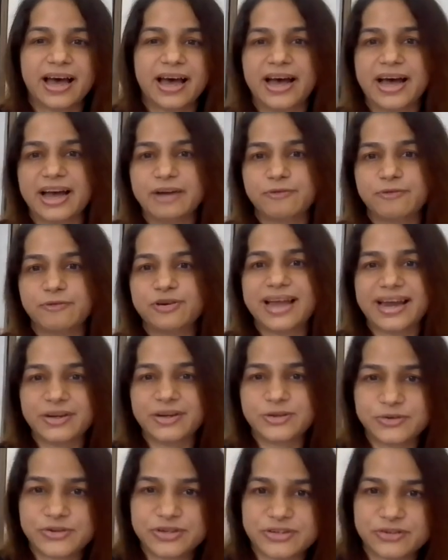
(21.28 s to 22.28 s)
Uh, I would
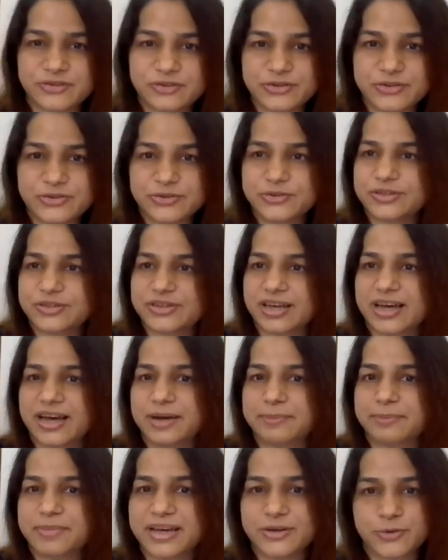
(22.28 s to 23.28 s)
like to introduce
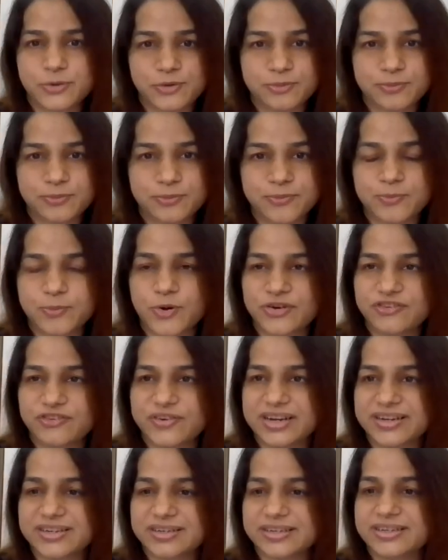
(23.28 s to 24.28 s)
uh, my
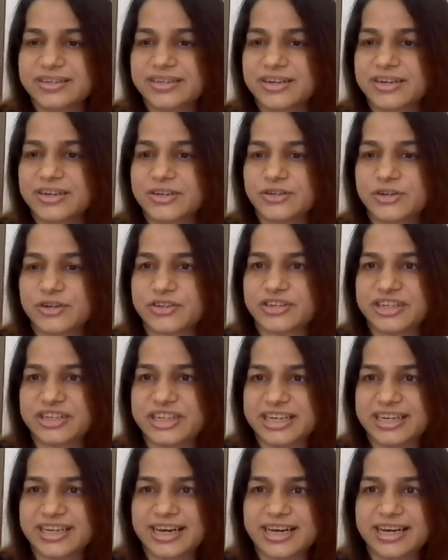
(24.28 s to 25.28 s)
co-moderator, Dr.
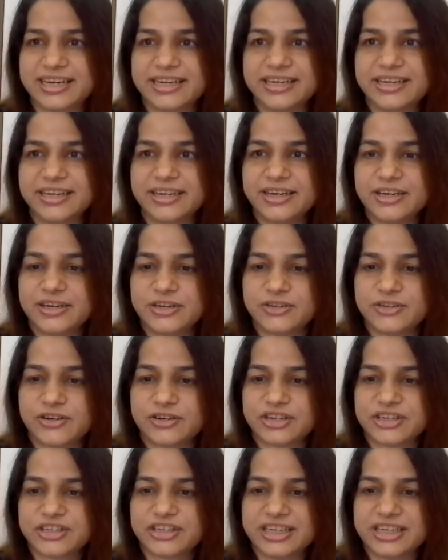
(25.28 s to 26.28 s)
Sheila Ali.
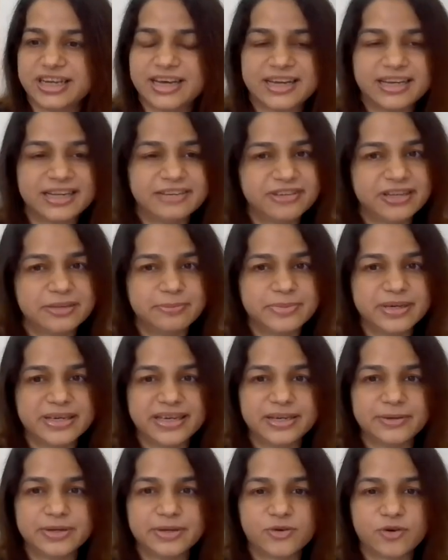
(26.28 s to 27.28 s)
Dr. Sheila Ali will
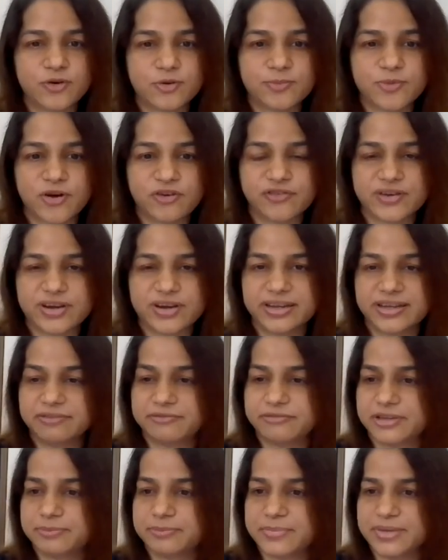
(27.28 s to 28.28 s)
be
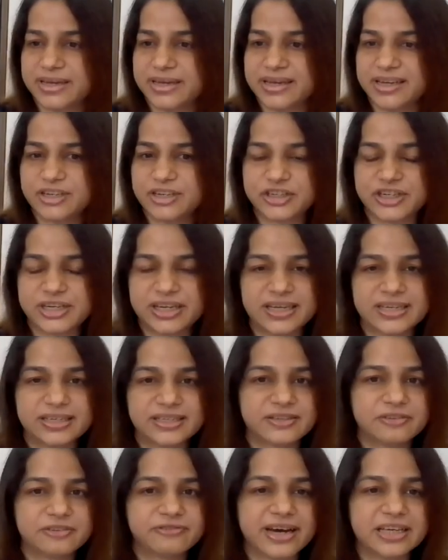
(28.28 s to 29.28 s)
co-moderating with me. She
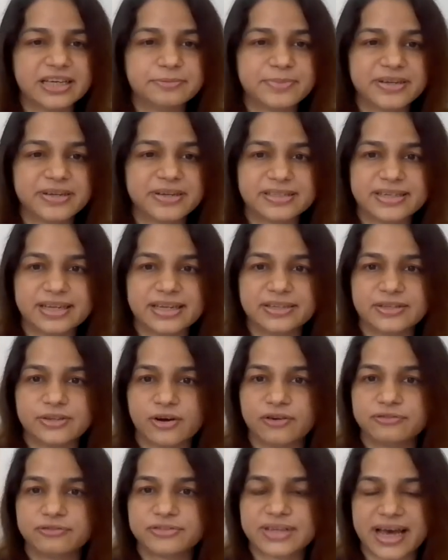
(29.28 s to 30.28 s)
is the Vice
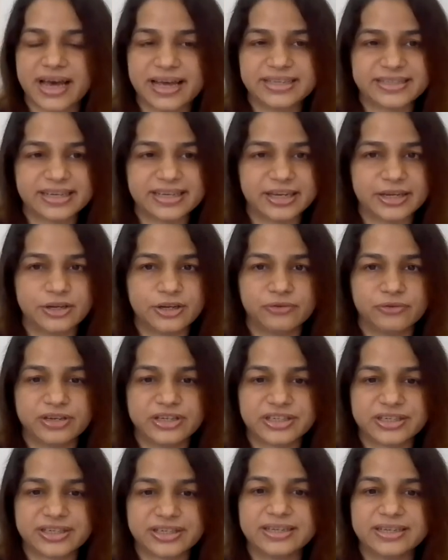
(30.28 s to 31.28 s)
President of Science and
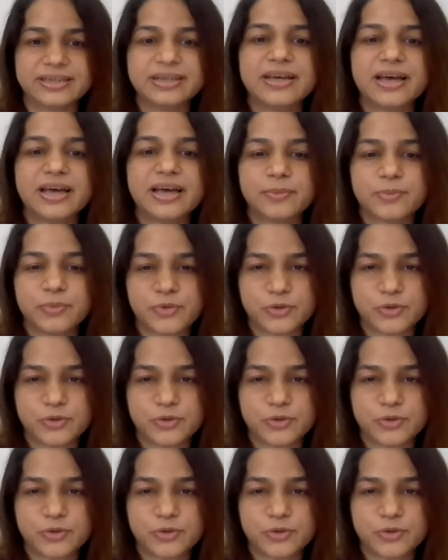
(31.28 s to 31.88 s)
Innovation in